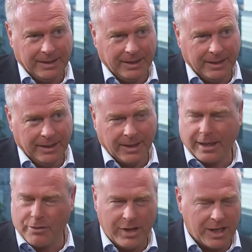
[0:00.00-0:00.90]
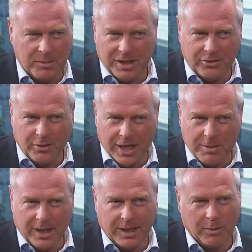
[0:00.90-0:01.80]
I can recommend it to
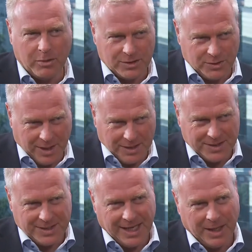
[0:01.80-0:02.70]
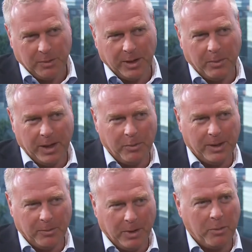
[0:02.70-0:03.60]
anybody who wants to understand where
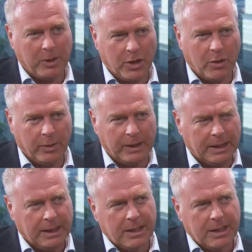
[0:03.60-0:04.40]
we're going.